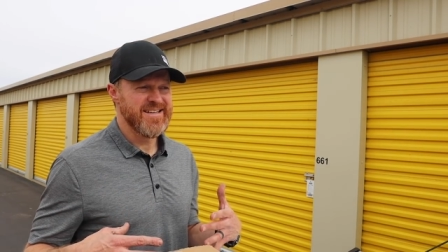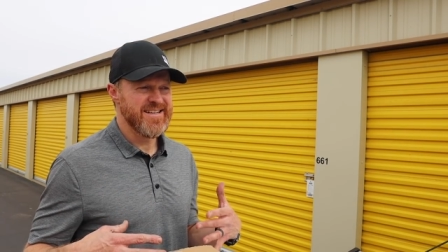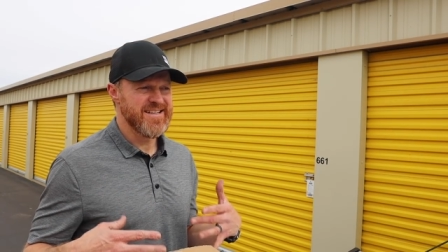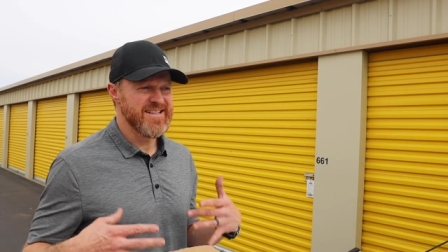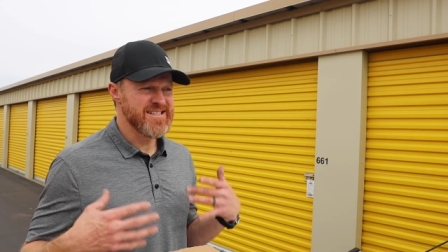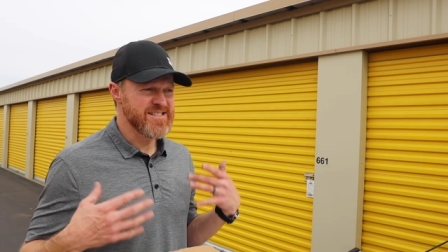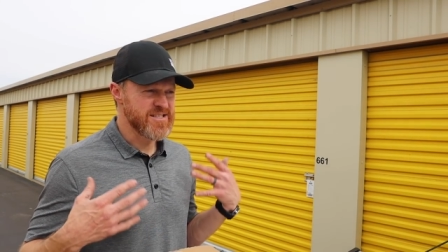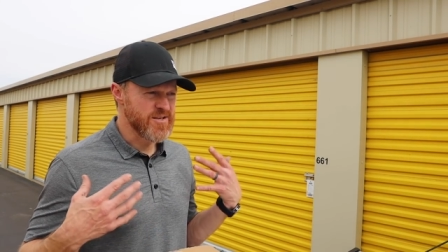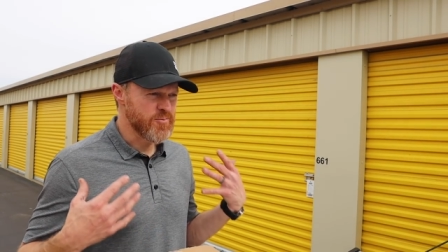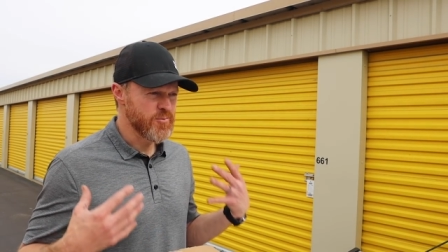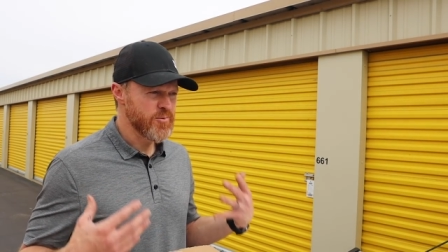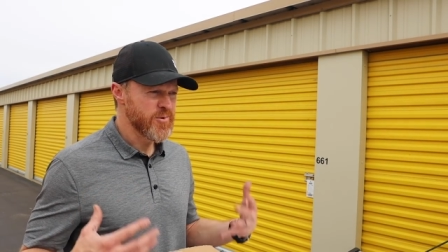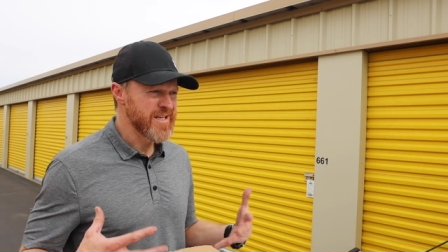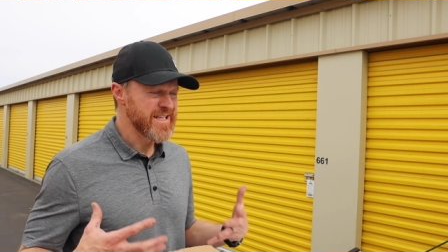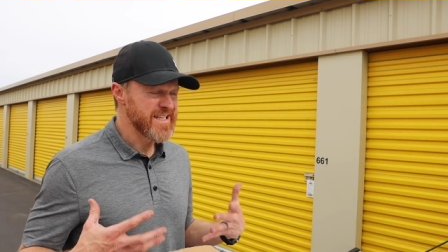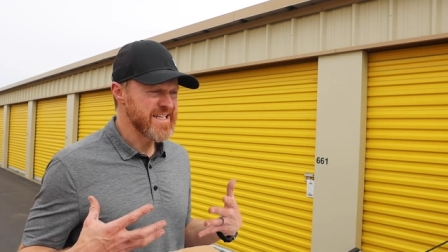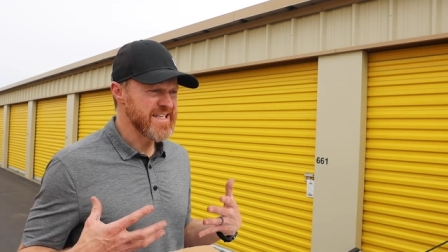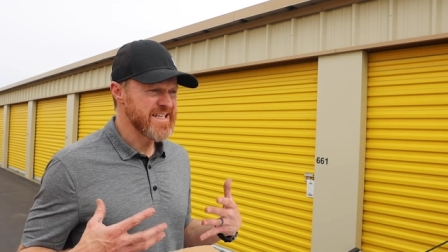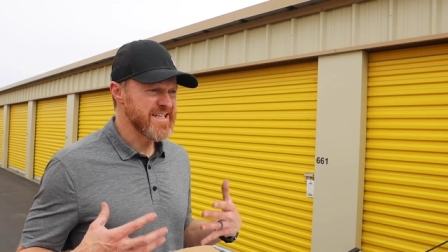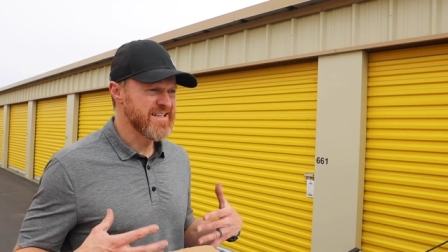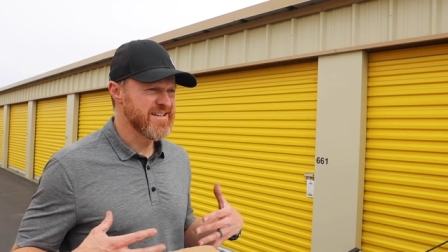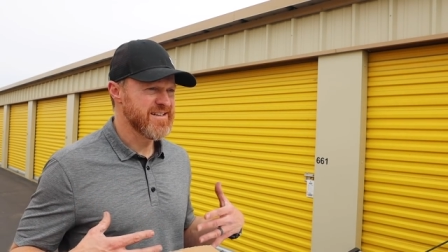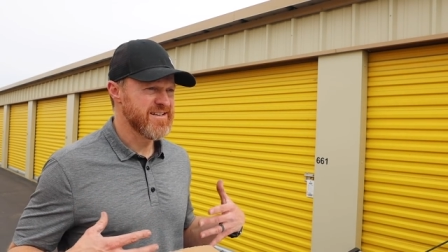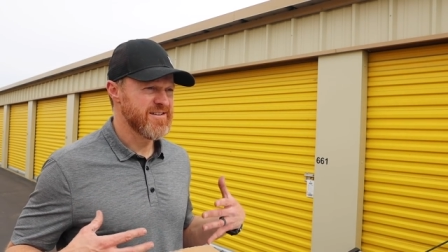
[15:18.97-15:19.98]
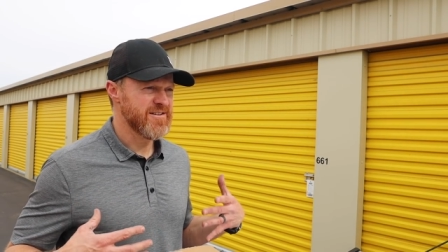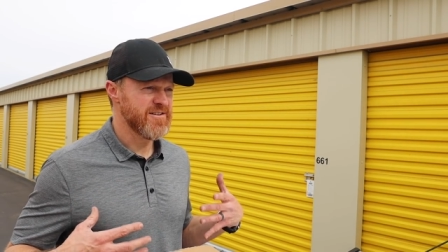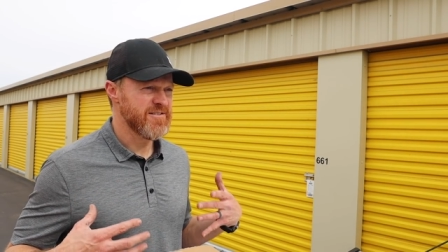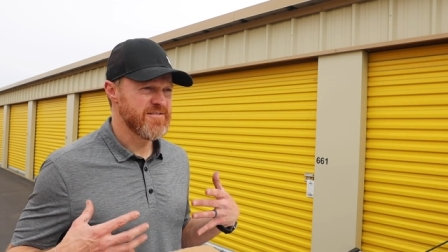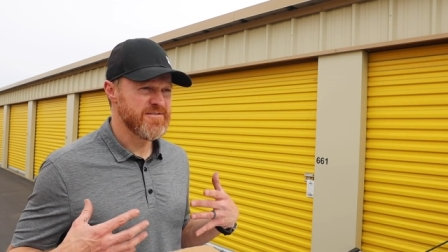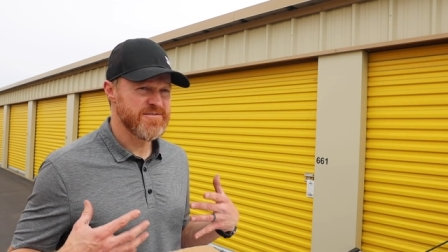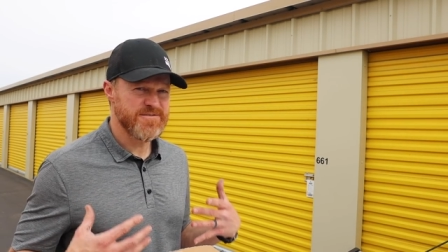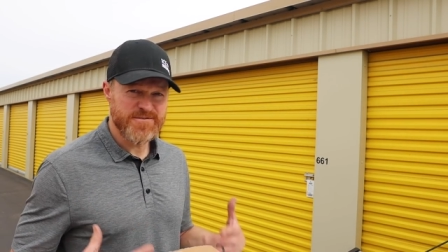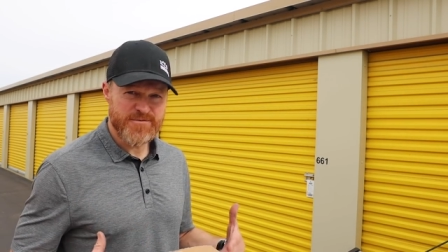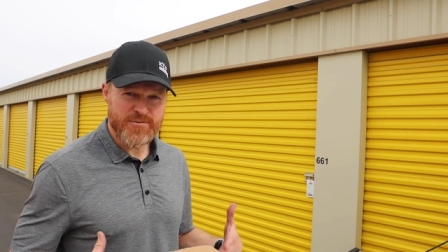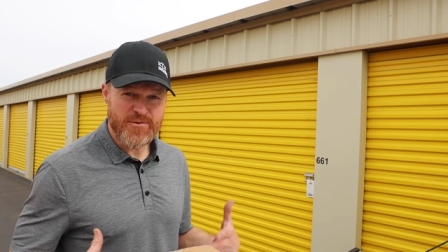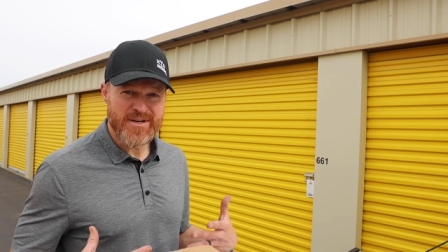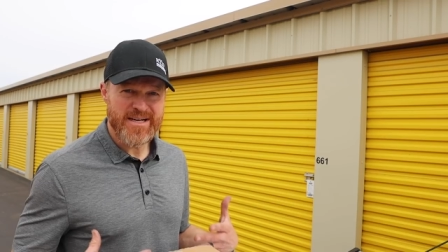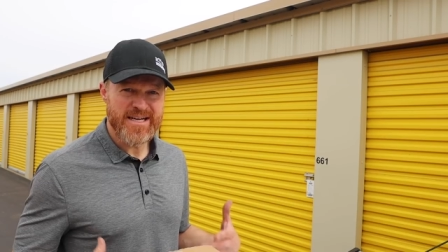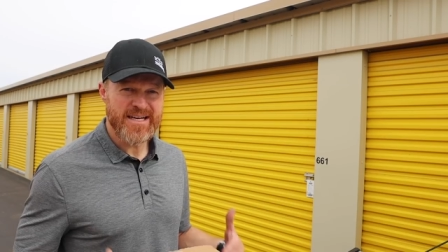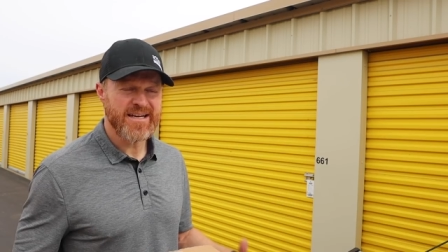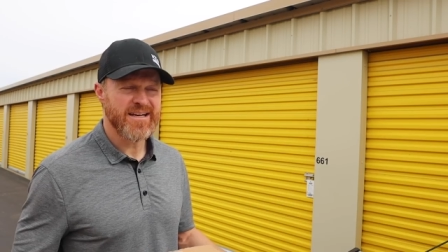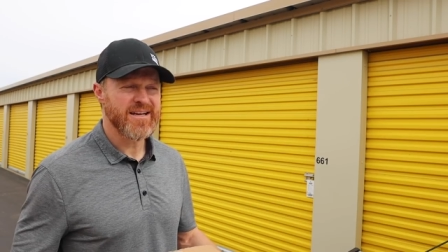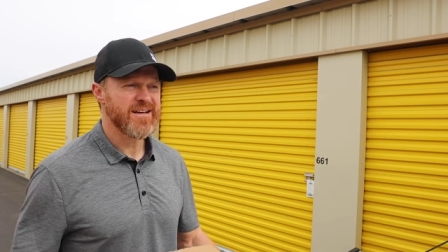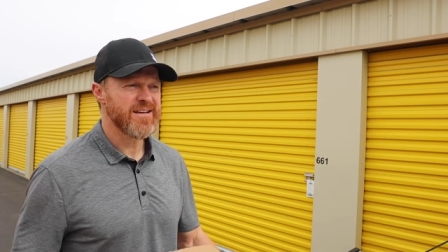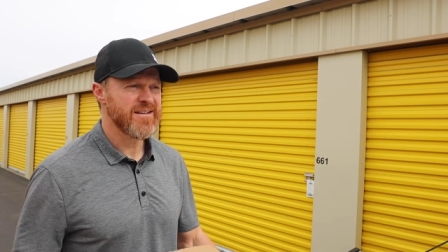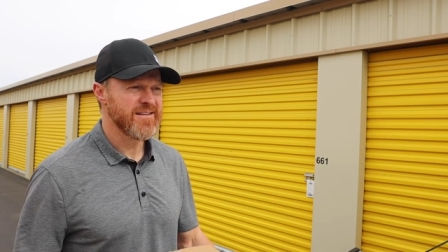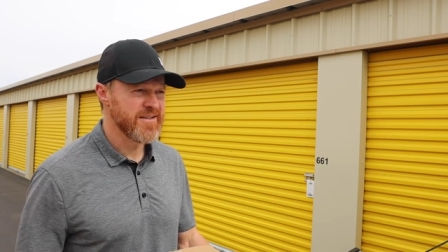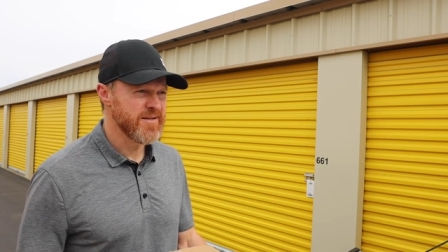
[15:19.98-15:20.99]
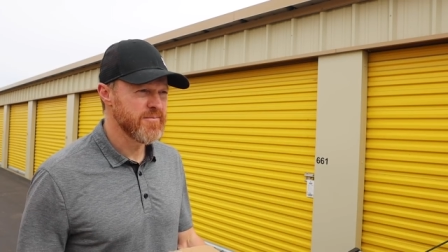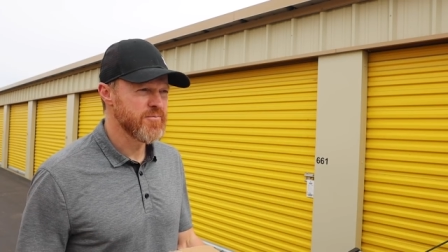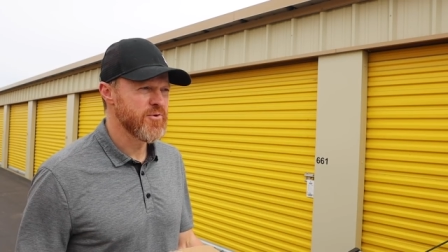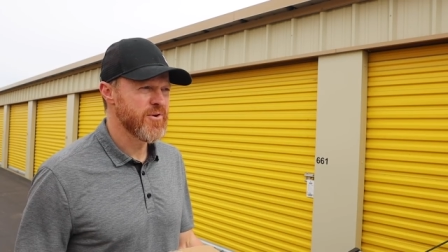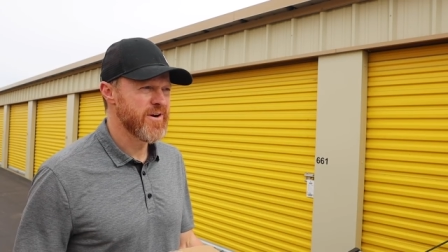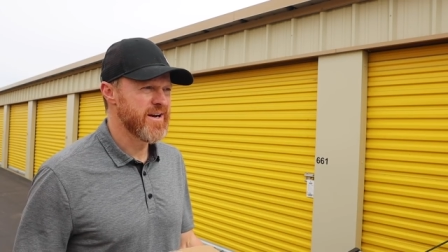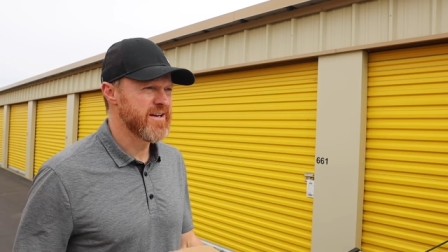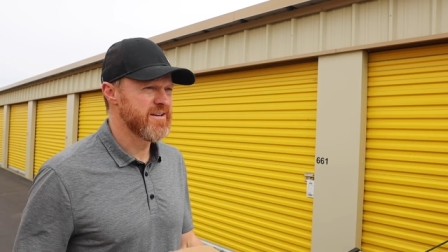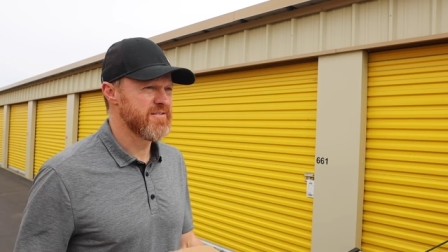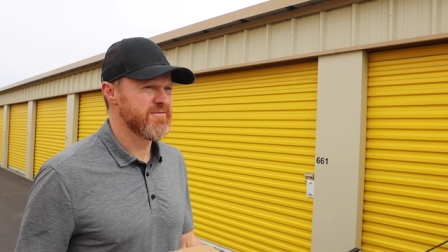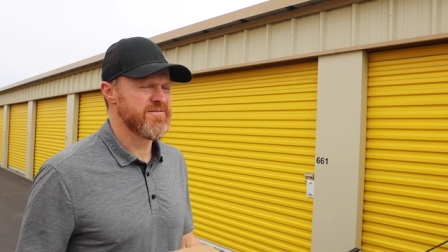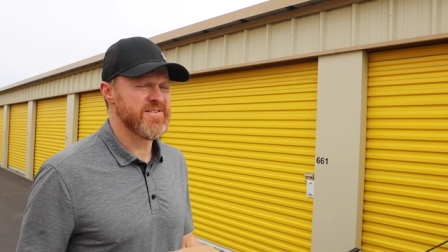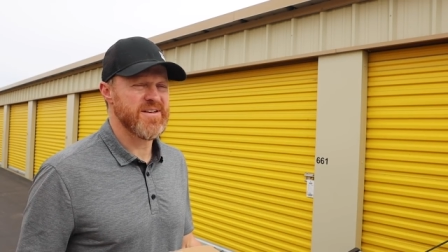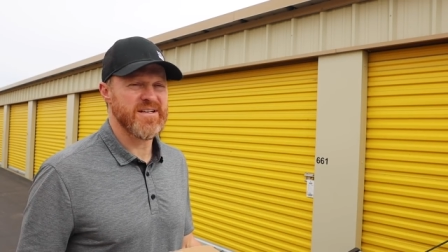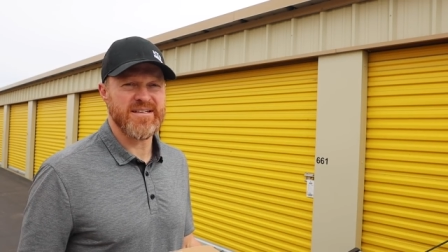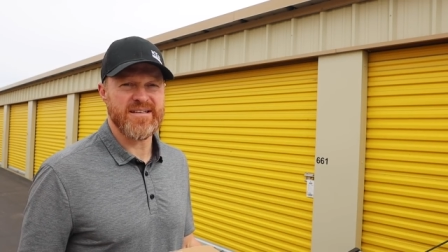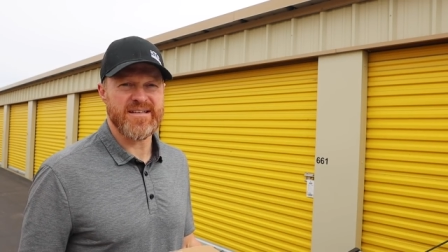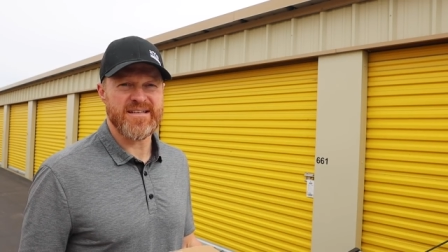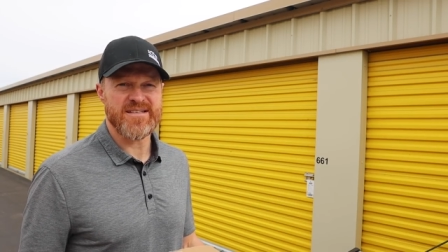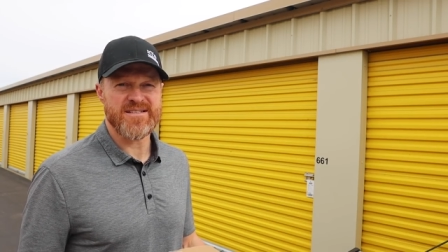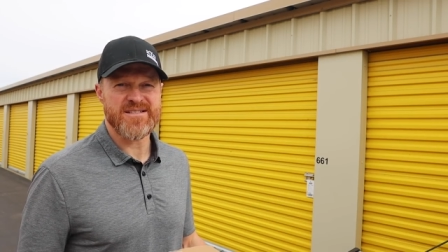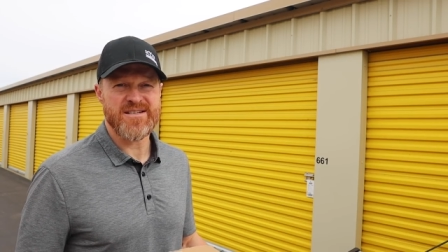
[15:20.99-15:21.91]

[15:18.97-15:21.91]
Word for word: is a really freeing, liberating feeling.